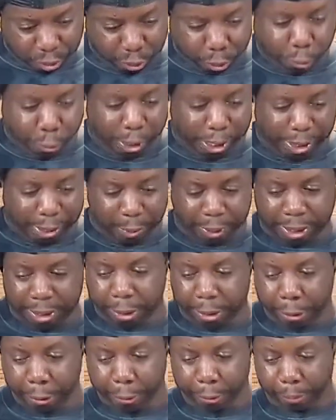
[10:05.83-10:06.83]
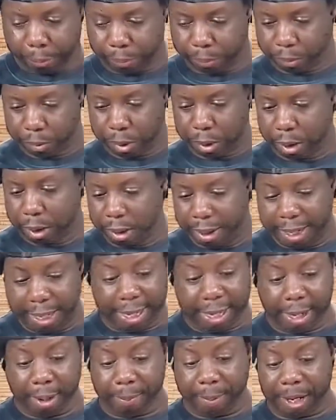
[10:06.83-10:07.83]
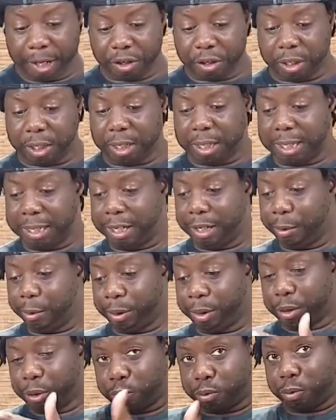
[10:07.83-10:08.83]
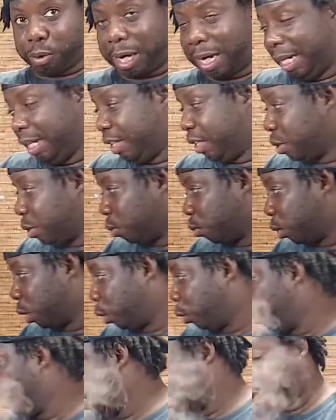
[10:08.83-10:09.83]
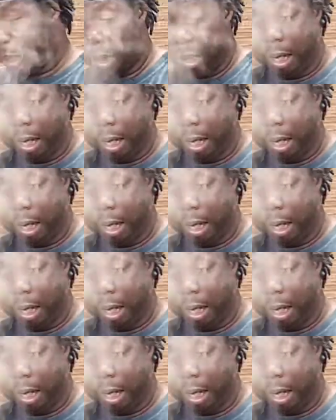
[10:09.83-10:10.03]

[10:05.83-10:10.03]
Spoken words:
Way low. And I'm actually going to deal with the rice real quick.